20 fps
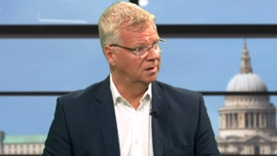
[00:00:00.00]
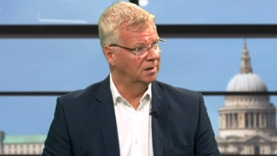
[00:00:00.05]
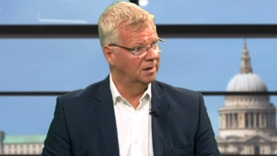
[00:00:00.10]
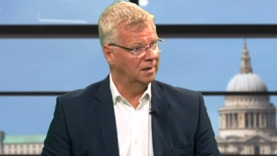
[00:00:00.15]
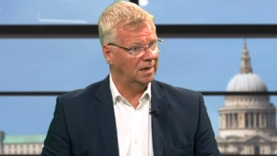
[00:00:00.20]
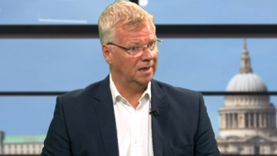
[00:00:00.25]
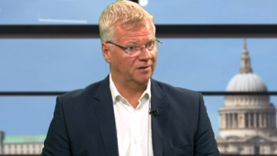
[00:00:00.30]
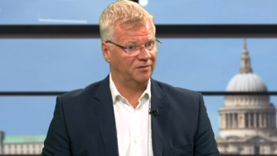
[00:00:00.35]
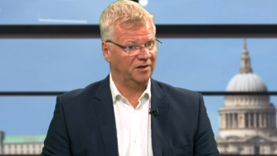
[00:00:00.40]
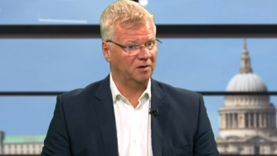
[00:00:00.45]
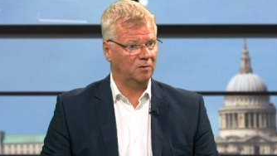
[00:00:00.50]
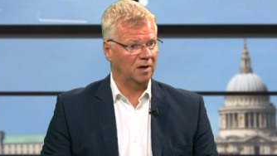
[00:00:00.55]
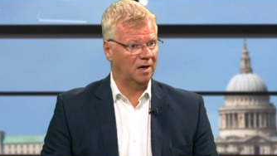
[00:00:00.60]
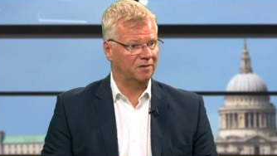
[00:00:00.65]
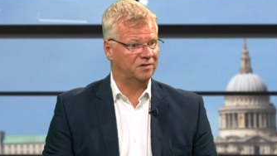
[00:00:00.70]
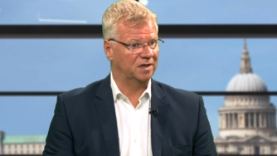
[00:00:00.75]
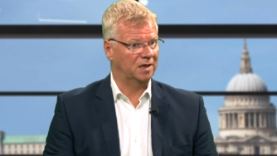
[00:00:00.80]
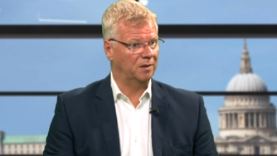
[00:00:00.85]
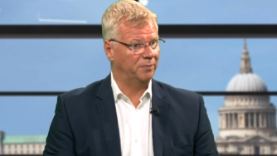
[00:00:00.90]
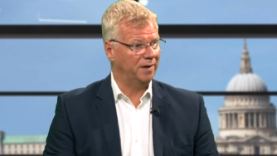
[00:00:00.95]
And I think we have
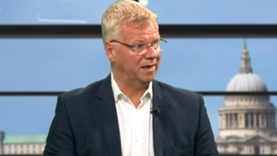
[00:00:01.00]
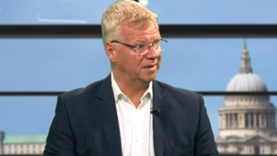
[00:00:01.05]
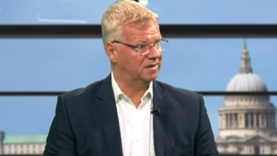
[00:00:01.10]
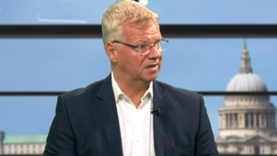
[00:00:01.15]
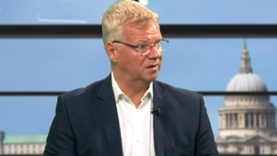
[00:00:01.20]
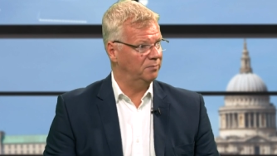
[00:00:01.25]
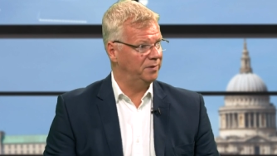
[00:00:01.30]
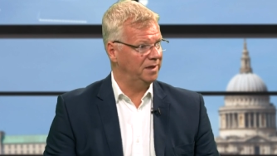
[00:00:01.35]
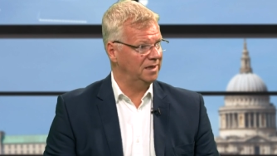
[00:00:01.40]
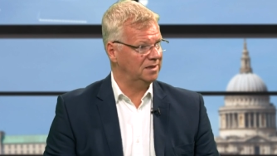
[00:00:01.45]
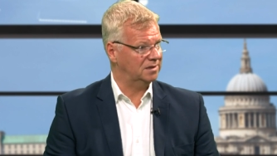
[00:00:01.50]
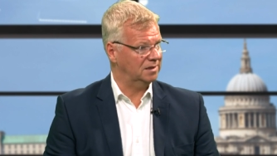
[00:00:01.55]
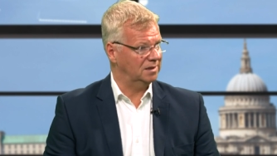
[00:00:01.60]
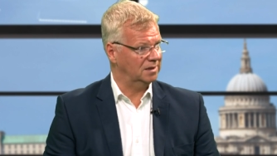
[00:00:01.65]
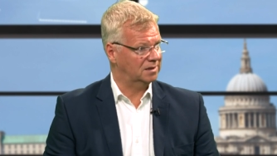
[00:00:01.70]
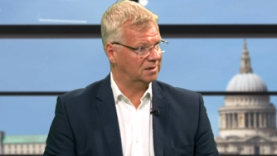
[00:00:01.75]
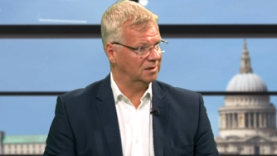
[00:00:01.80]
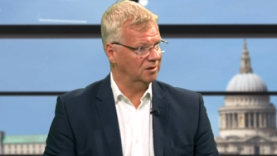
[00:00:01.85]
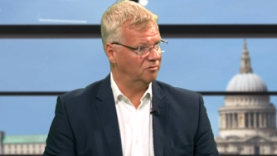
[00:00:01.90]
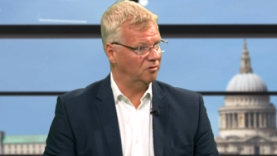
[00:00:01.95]
to get back to the
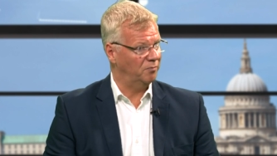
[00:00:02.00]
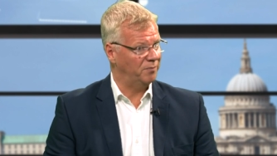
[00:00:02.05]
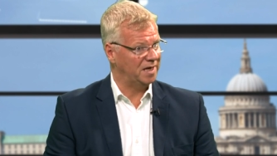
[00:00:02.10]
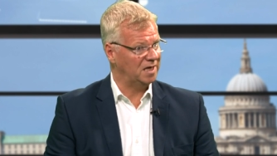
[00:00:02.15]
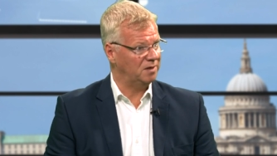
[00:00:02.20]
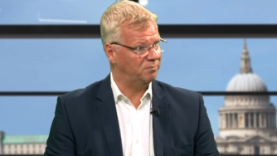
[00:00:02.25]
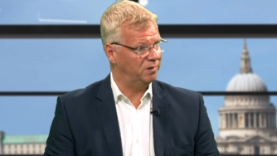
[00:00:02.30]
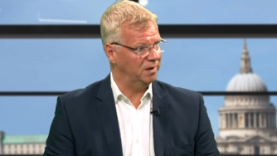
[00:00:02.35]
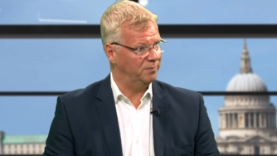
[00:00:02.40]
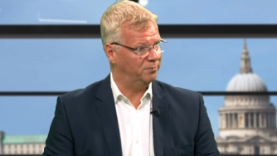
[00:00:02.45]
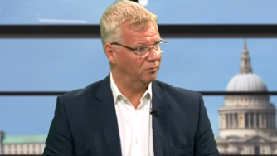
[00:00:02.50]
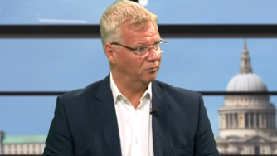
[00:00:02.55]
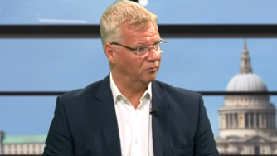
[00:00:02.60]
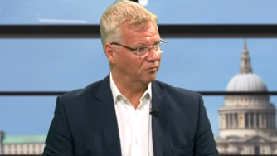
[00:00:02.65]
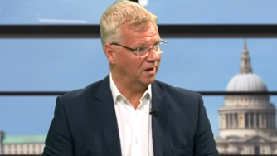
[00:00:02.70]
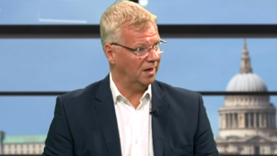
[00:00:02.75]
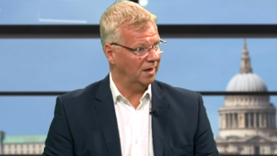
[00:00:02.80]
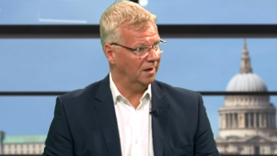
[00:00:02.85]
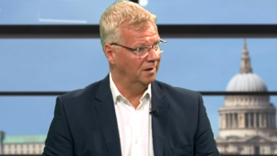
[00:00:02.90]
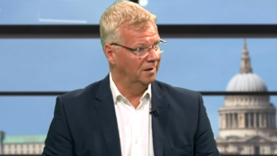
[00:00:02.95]
basics and remind people
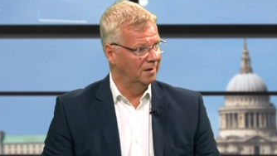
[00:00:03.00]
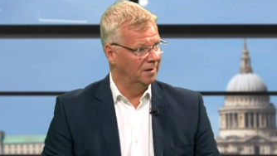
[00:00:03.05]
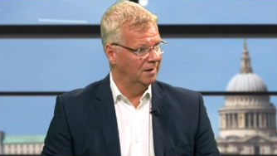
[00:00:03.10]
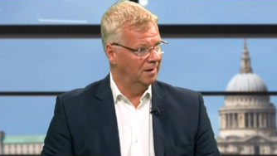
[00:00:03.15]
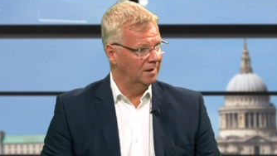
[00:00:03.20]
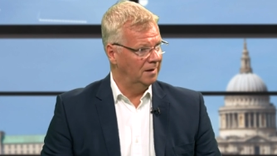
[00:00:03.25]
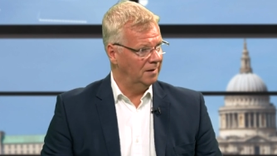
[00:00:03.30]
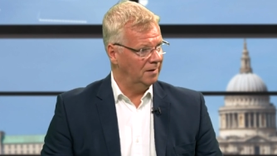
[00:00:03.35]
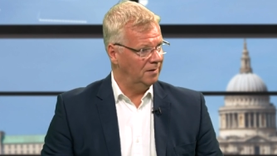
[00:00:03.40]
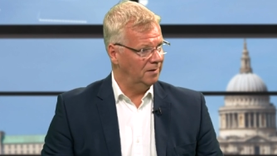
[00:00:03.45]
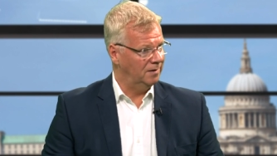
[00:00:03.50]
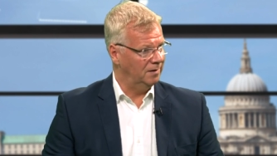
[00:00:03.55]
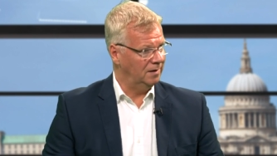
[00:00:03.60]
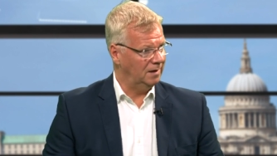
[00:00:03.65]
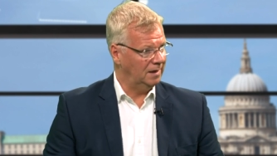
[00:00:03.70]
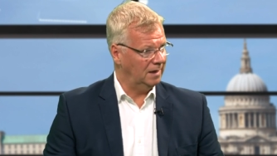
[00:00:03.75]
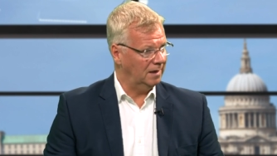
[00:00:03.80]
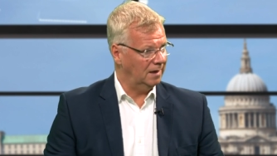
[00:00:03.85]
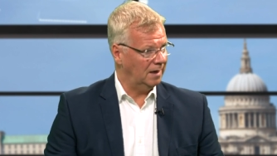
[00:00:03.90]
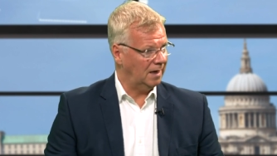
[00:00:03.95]
that
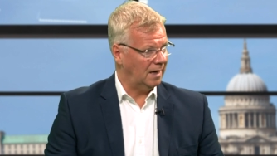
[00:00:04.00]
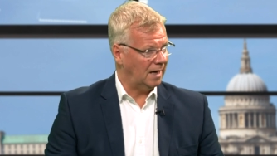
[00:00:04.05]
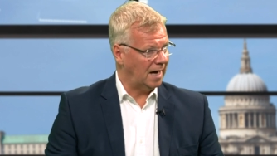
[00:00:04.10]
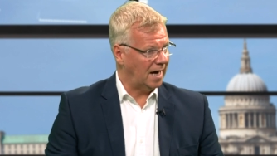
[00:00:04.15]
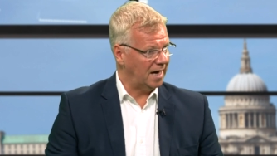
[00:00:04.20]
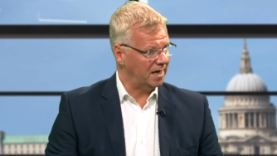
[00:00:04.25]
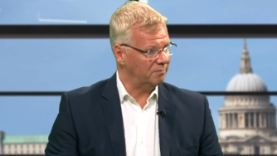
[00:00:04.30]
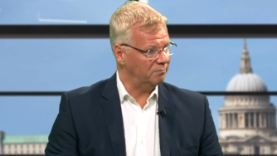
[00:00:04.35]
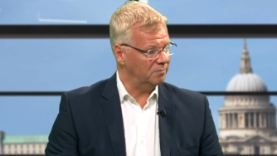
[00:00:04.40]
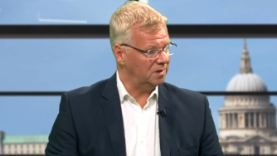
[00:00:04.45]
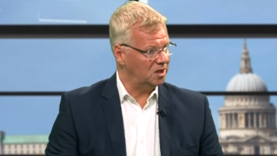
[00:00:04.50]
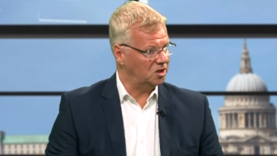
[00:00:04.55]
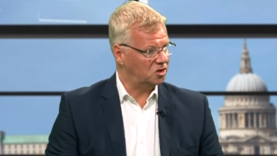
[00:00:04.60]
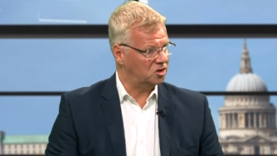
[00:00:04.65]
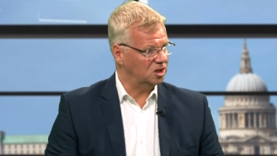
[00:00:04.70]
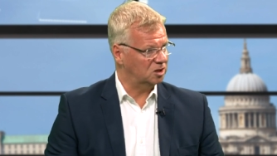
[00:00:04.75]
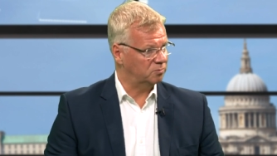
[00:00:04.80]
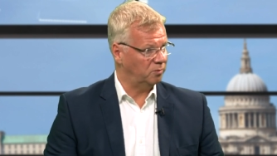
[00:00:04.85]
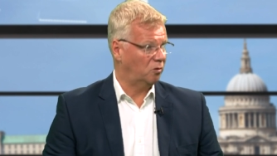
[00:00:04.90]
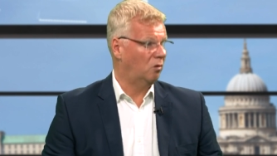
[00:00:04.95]
the Arab
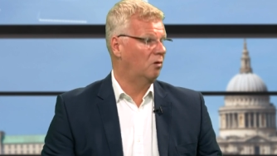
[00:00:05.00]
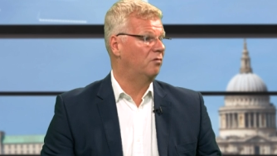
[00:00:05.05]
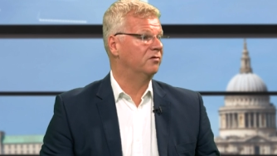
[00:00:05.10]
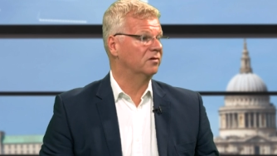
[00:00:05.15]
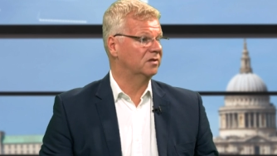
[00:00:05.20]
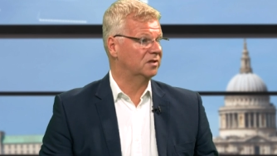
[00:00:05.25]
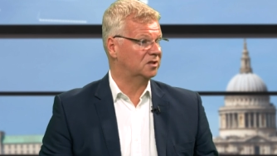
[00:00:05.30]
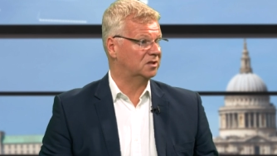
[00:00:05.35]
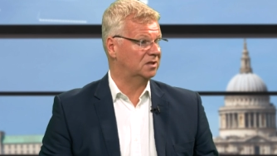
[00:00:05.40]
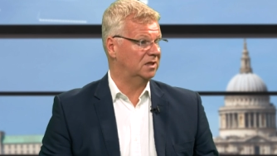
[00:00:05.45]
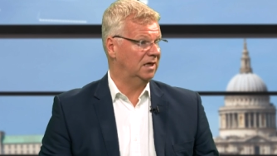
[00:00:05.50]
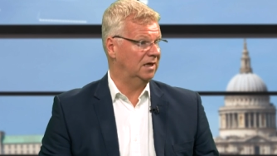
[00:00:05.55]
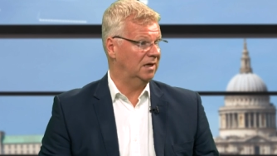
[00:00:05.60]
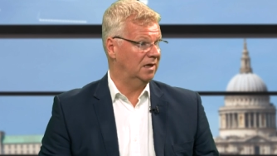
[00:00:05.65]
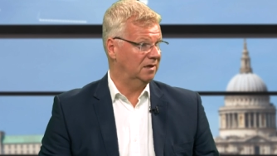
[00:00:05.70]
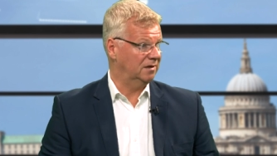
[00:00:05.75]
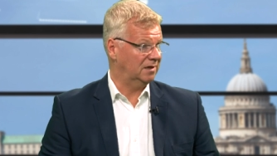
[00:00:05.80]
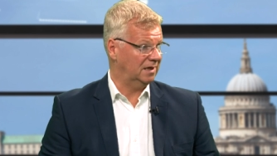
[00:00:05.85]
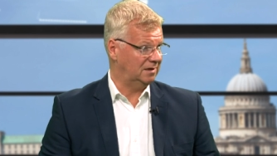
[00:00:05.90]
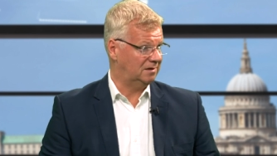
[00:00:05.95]
nations were offered a state
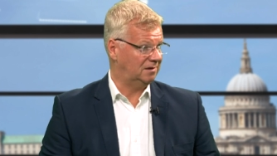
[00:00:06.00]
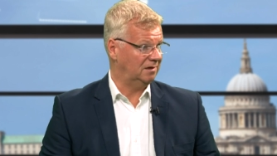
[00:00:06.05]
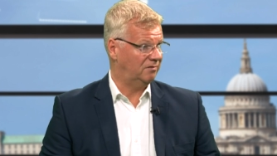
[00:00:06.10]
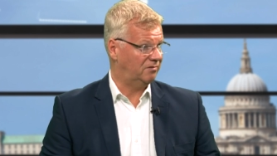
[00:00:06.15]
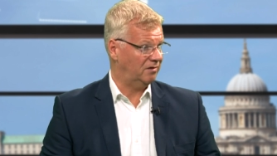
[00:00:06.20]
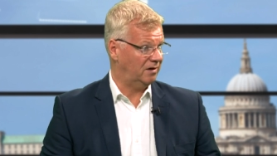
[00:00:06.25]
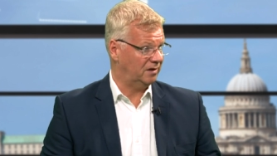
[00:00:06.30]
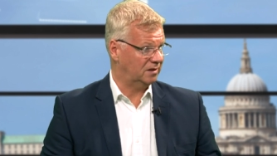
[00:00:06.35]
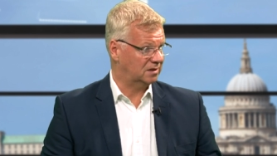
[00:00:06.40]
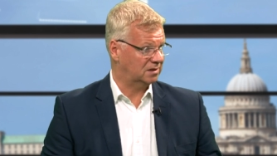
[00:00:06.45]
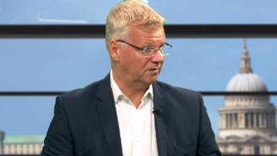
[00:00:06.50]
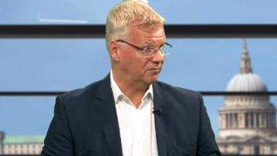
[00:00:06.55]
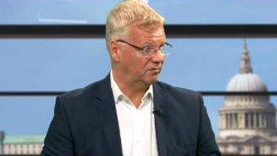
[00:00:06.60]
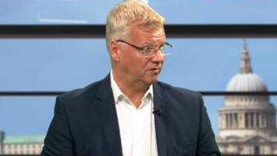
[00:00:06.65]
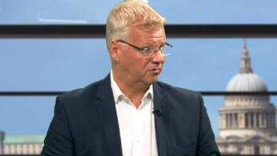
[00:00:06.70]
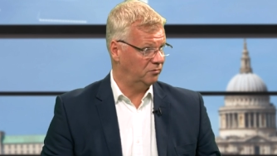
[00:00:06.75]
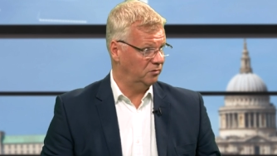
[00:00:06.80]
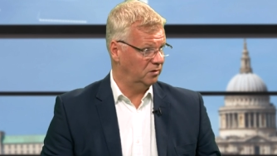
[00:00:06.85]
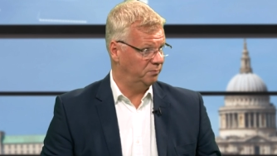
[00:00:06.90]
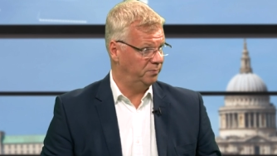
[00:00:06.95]
in 1937
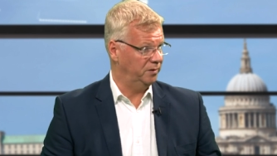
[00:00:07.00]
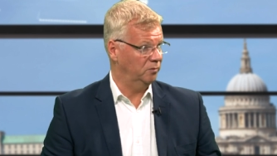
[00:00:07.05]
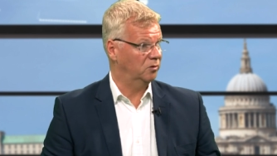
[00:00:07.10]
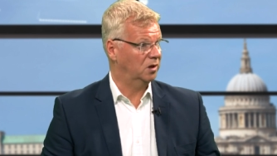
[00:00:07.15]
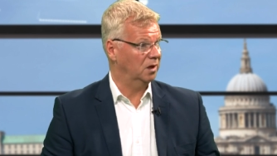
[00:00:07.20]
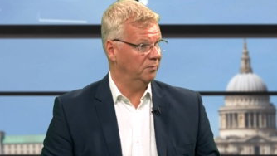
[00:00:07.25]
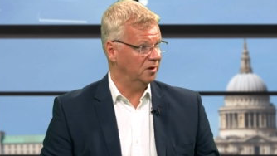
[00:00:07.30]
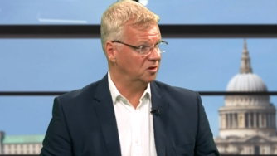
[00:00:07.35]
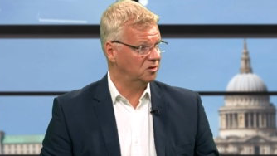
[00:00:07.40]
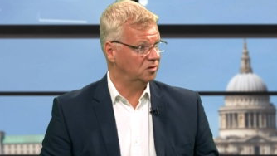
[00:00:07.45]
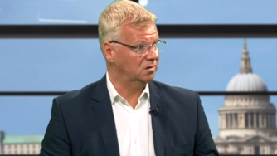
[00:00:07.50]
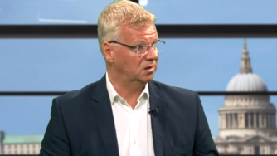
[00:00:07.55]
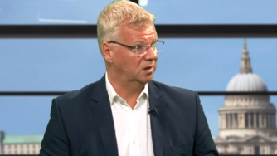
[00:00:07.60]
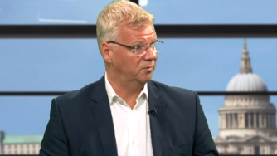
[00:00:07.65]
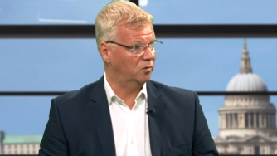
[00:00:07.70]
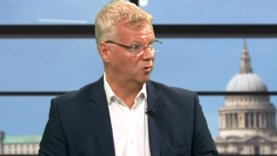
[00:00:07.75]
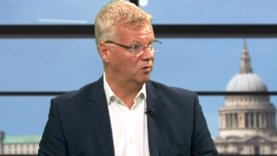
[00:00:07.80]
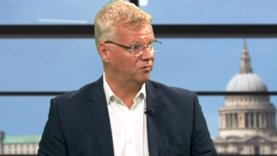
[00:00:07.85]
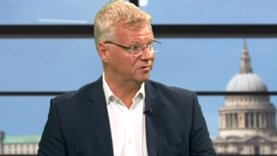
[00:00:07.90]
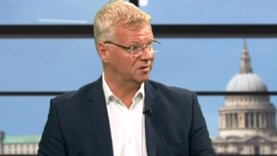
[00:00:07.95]
through the Peel Commission. They
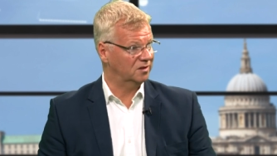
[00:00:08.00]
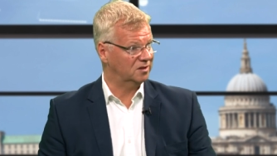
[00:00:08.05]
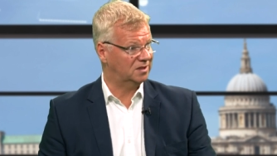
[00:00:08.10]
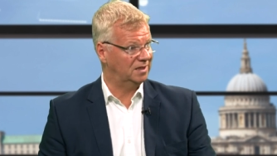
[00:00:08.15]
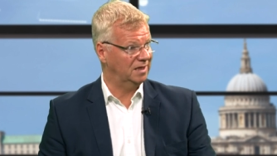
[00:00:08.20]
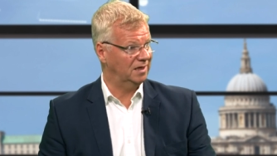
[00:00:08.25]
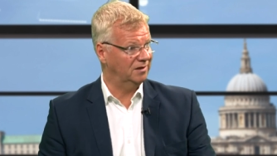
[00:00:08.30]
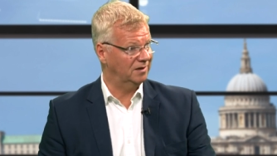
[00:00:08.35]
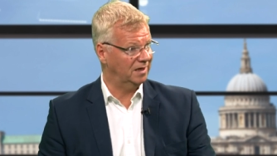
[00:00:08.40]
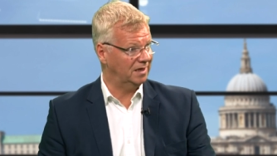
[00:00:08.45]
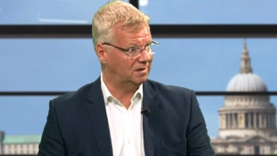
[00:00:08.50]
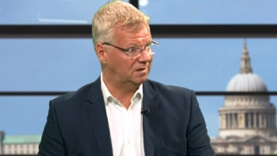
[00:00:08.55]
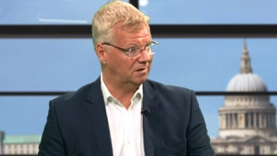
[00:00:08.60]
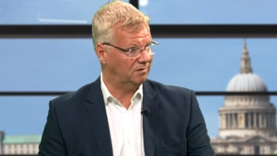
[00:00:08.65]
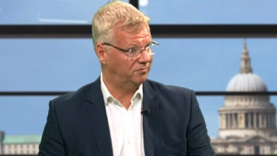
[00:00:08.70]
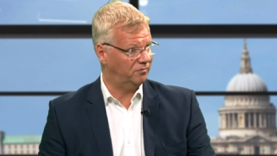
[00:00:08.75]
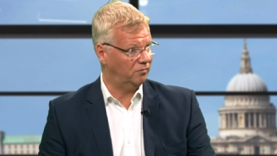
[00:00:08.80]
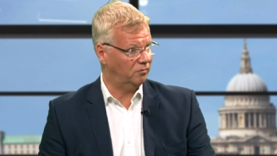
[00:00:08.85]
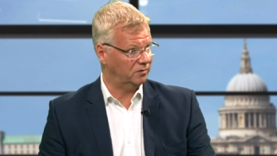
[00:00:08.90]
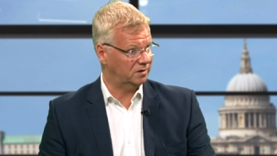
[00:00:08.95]
were offered a state in
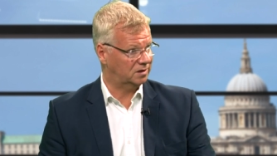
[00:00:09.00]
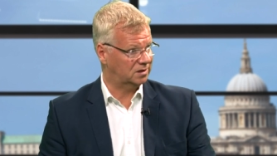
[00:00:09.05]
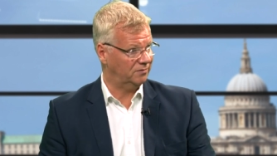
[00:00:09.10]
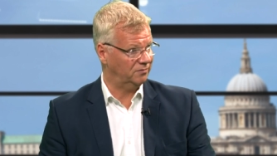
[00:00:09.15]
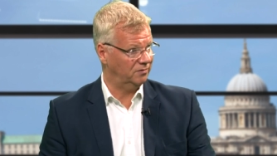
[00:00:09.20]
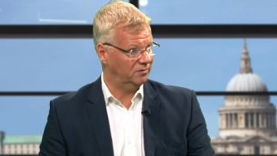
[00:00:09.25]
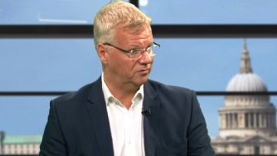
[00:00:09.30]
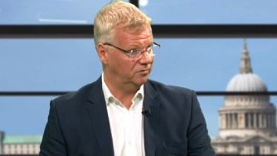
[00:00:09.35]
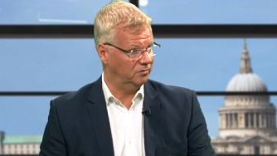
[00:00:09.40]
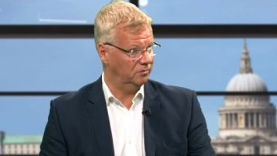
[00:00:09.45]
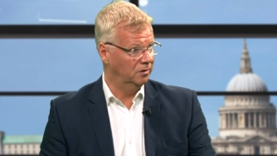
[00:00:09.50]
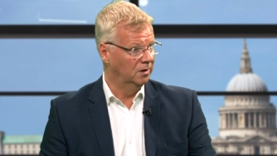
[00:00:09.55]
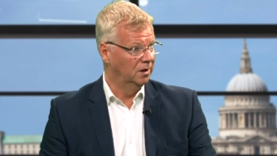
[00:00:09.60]
1947 through